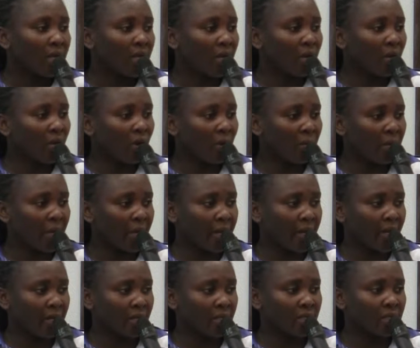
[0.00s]
income
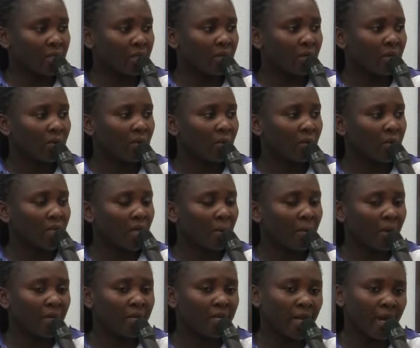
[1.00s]
earners? What
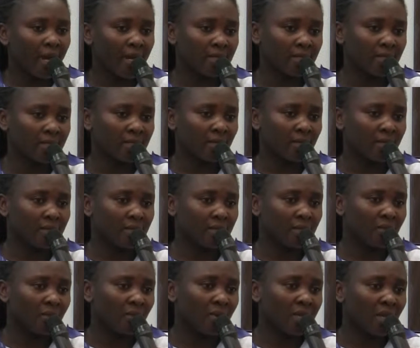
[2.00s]
about the
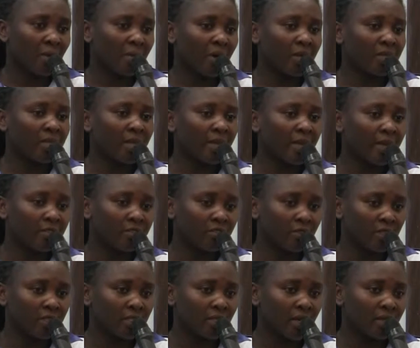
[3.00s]
artisans? What about the
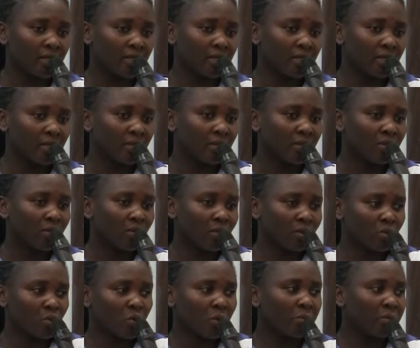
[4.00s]
hairdressers?
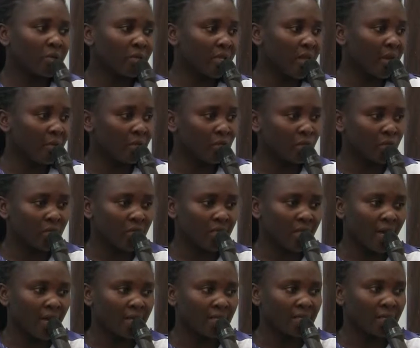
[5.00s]
Don't we bring them into the
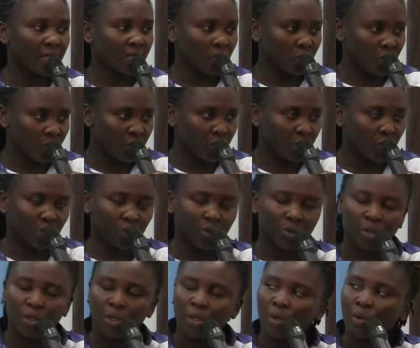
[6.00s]
tax net? We do.
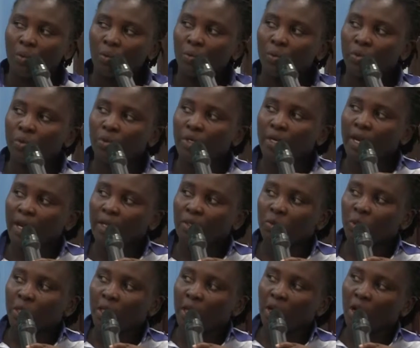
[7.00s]
We do
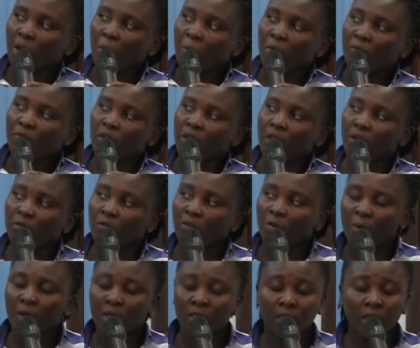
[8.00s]
that with the help of the
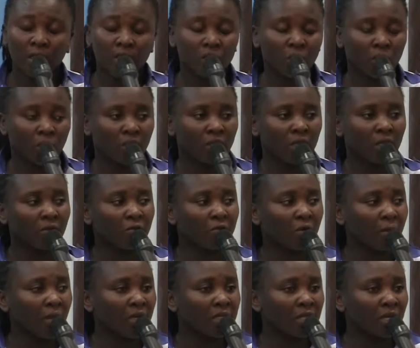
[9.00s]
informal sector. The
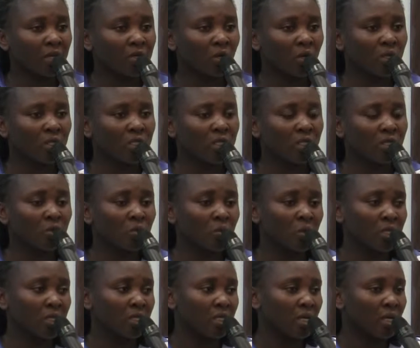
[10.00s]
informal sector deals
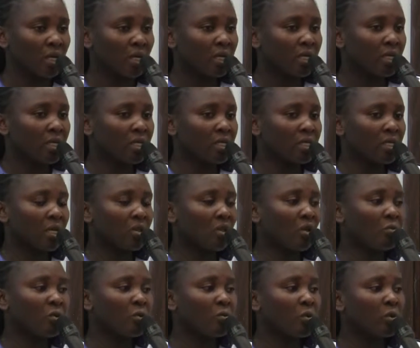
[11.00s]
with this set
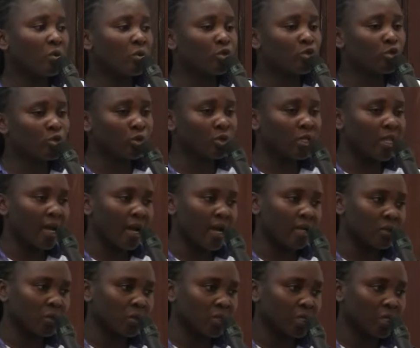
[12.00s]
of people through their
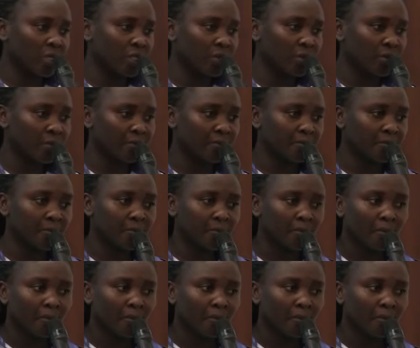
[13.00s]
association.